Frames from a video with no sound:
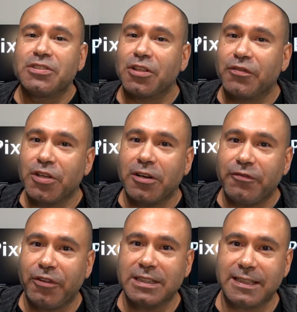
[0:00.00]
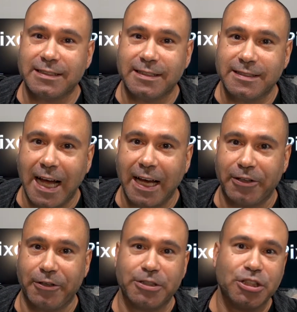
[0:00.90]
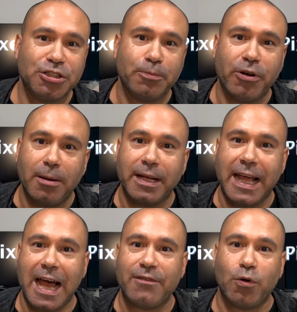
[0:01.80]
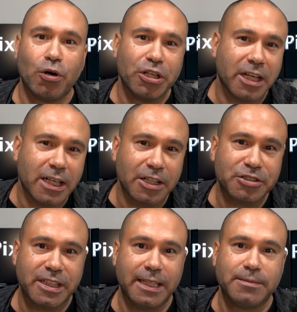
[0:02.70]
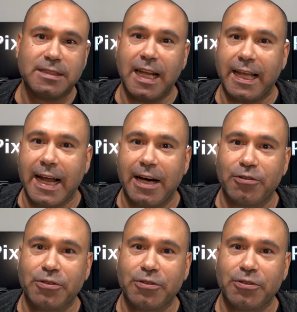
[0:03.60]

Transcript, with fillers: So if you're a front-end designer, you should probably have all your color schemes laid out.